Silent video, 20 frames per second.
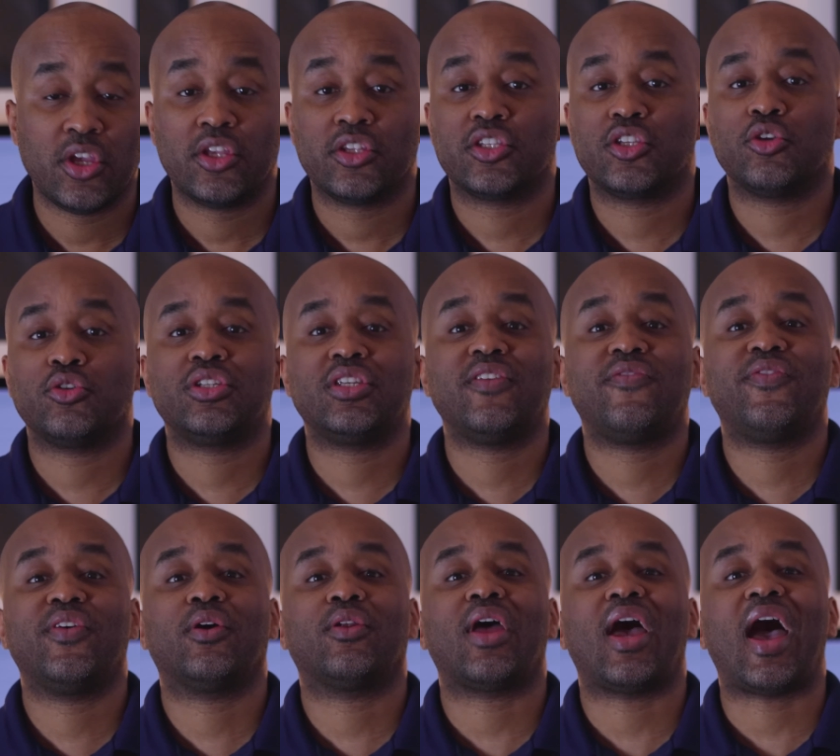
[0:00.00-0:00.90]
so she
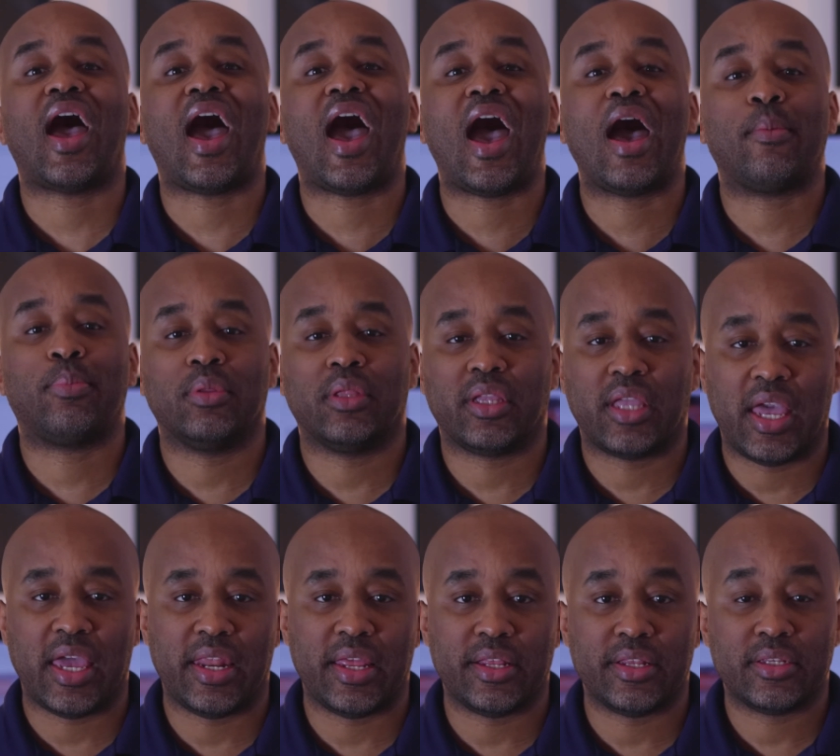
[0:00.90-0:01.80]
felt
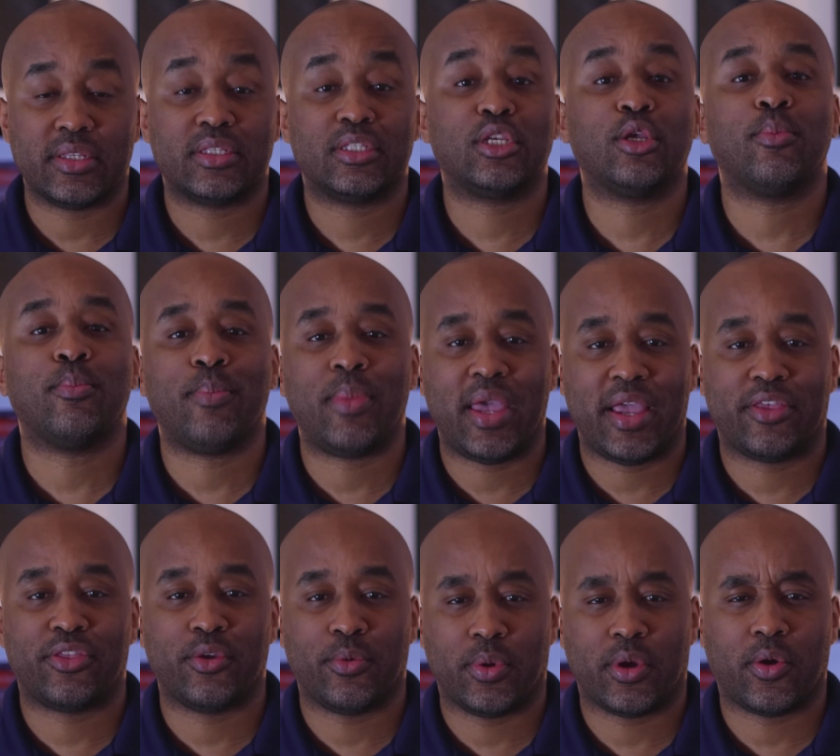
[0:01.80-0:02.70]
obligated to
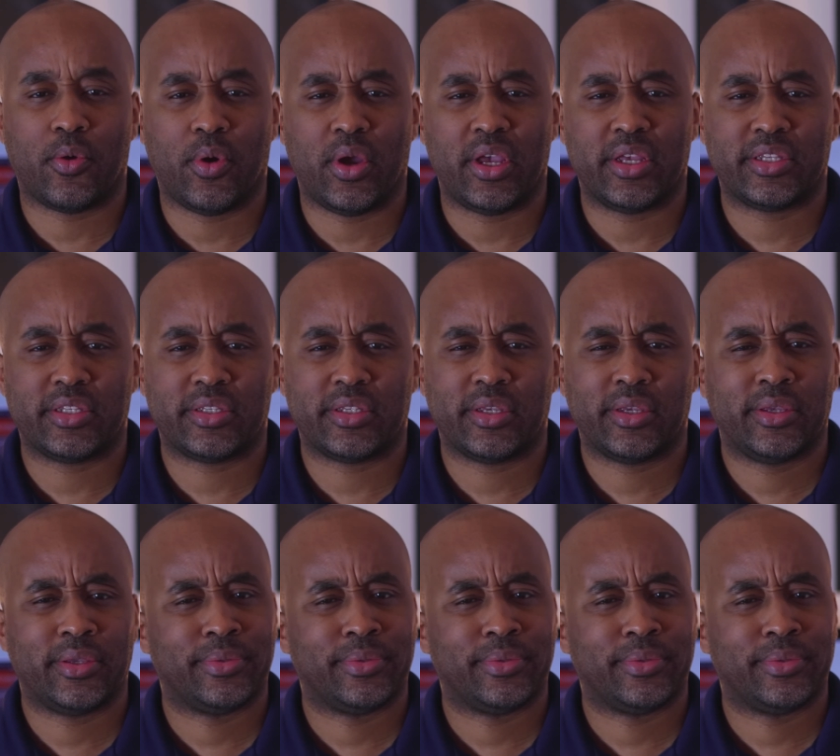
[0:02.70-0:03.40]
make the request.